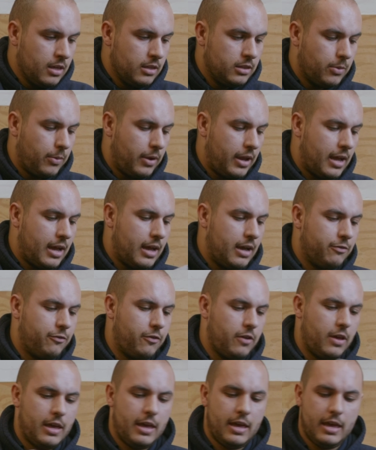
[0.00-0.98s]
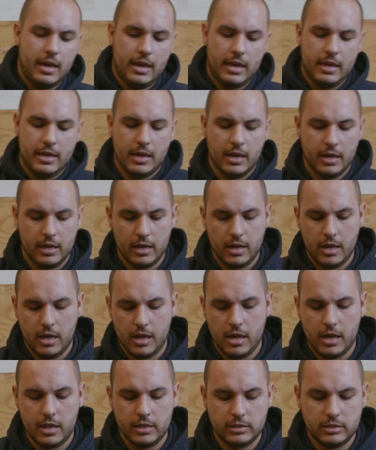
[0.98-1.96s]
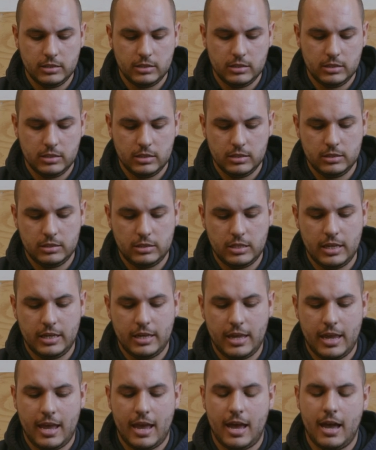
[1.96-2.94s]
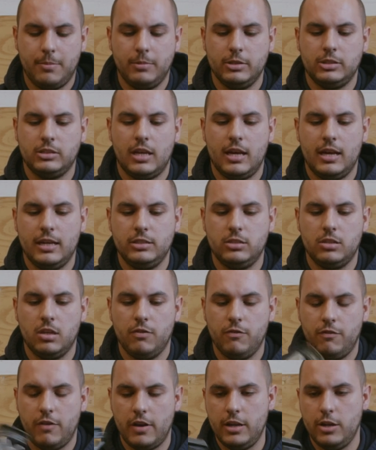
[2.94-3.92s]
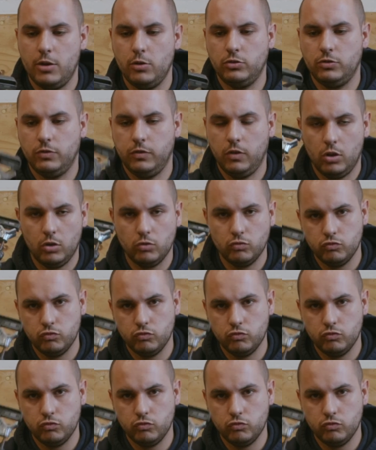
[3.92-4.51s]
Then we have a CK armor slice, very useful,